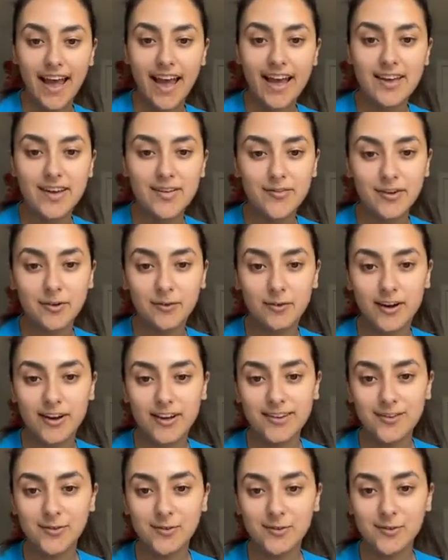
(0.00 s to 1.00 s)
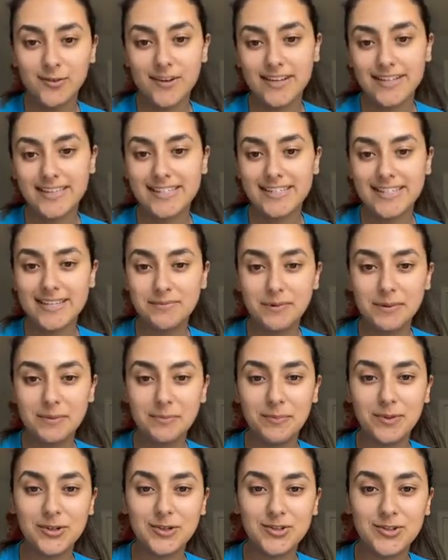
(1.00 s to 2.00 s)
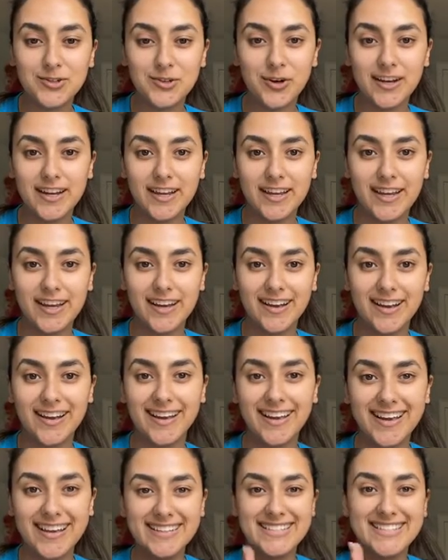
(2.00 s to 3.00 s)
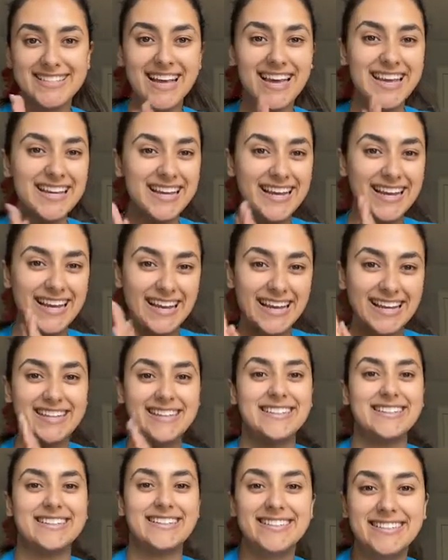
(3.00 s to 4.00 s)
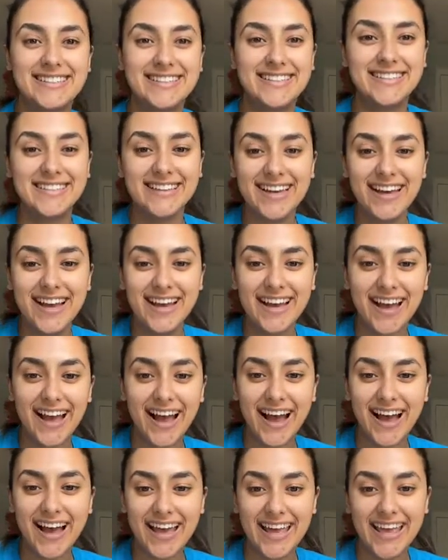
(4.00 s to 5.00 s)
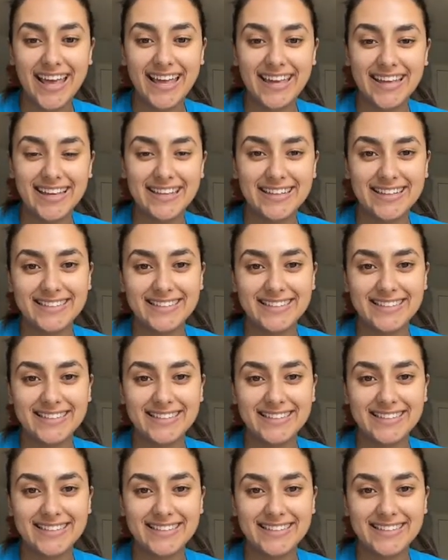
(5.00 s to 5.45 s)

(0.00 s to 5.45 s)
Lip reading: Hi everyone. Ooh, I see people are joining. Exciting. Hi.